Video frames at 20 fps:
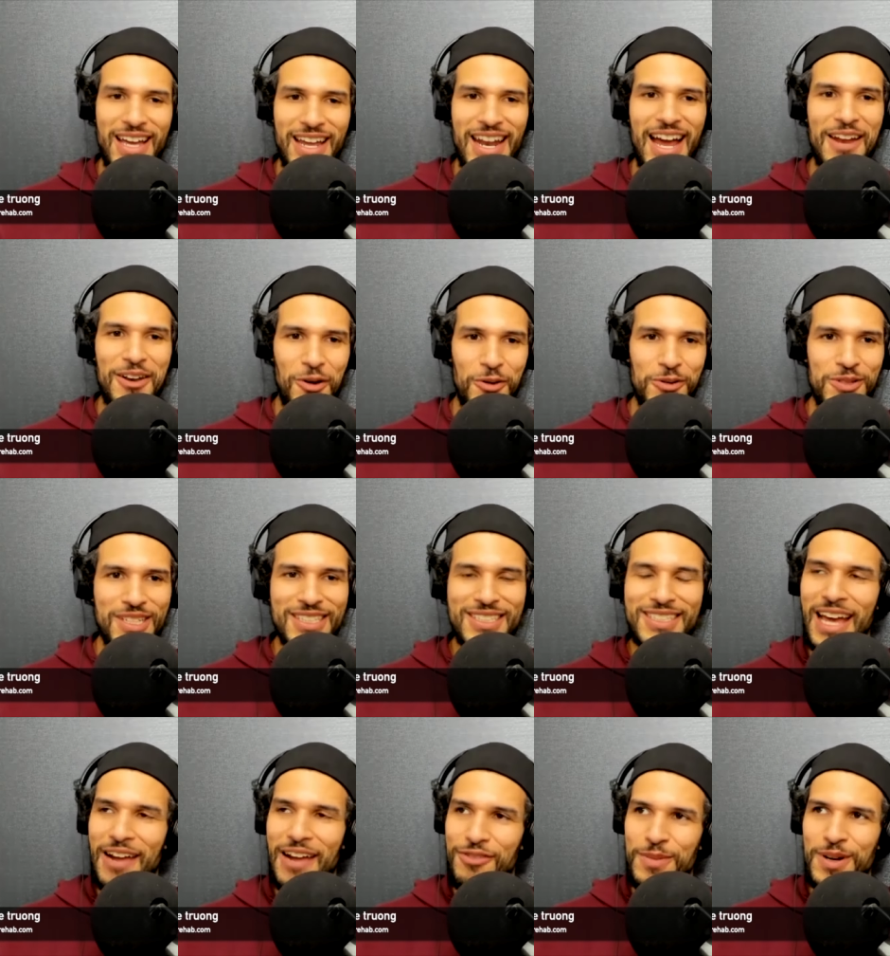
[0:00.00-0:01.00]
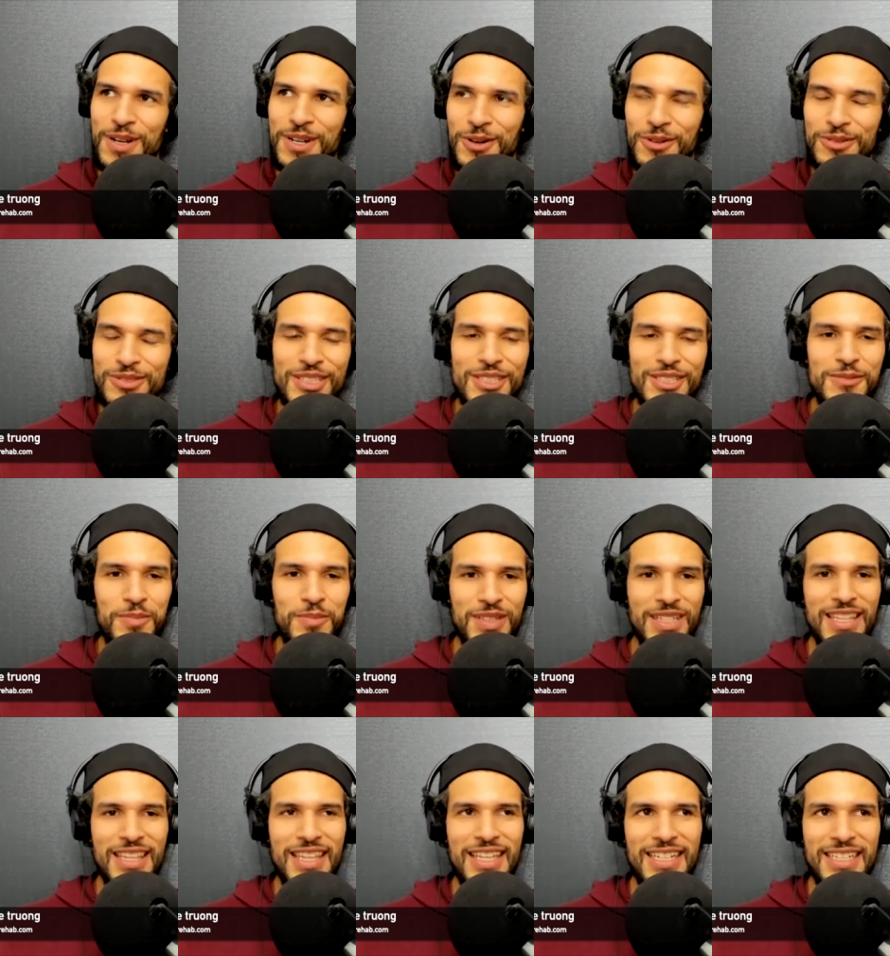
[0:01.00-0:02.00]
And I know this, everybody knows this, but
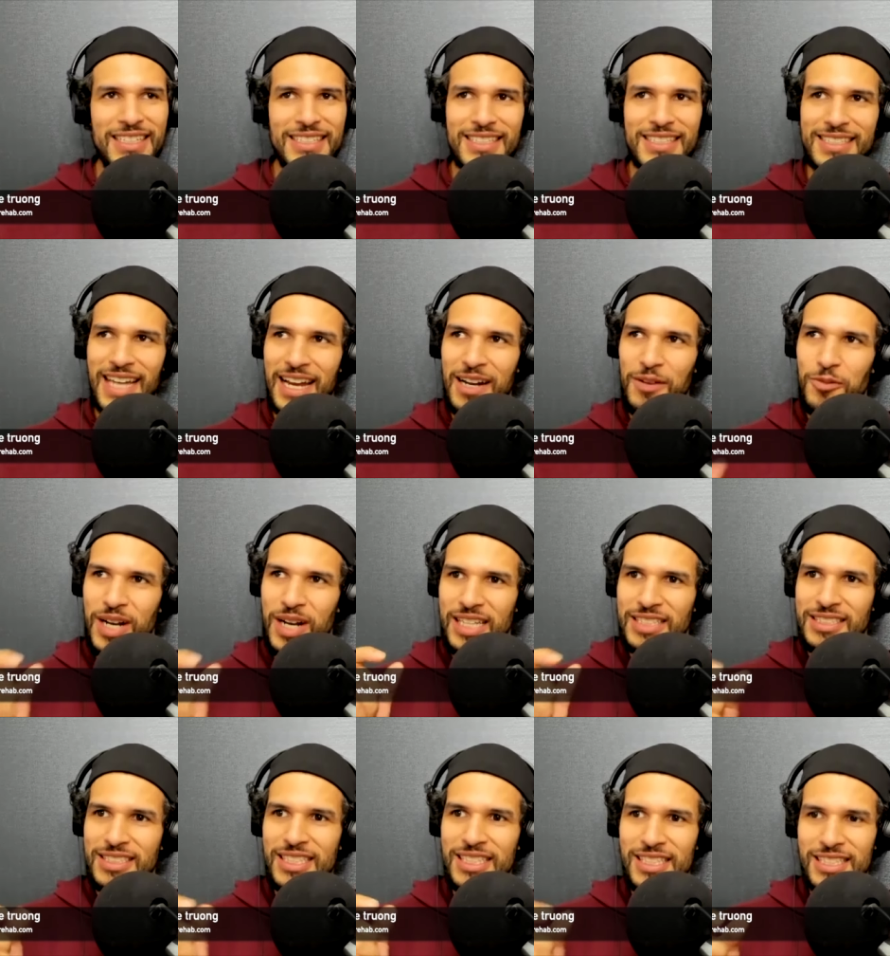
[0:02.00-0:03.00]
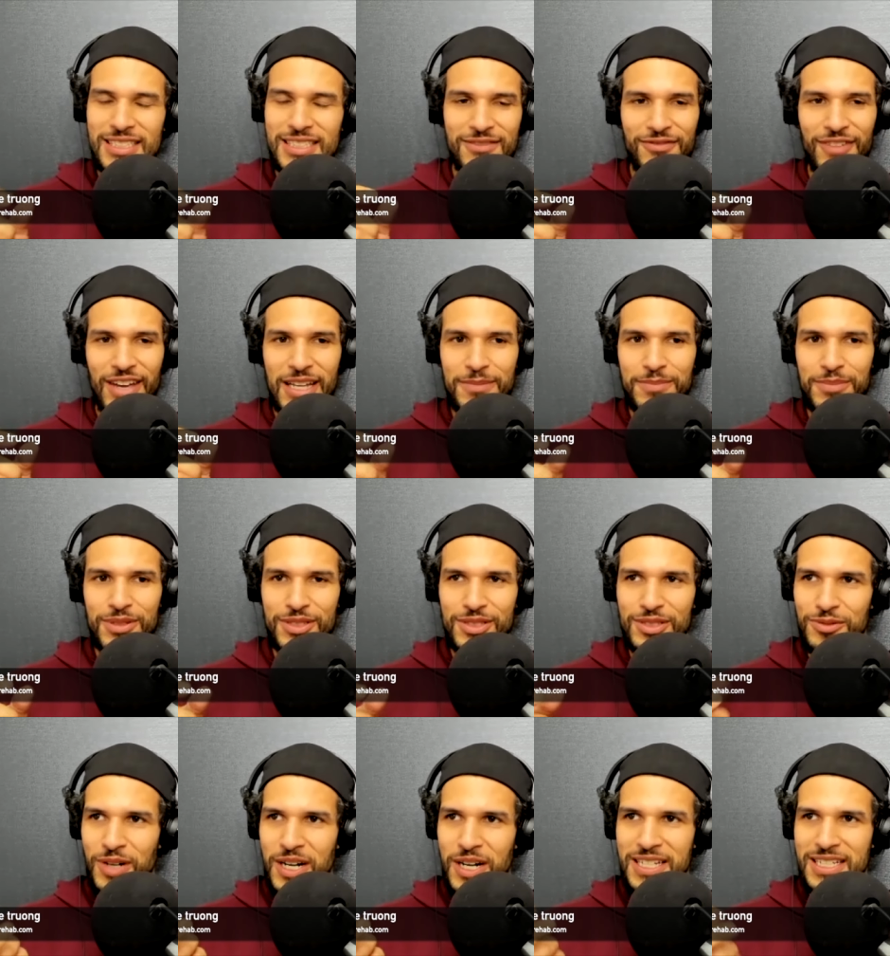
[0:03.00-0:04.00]
the thing is, it's kind of when I see these vapors, right?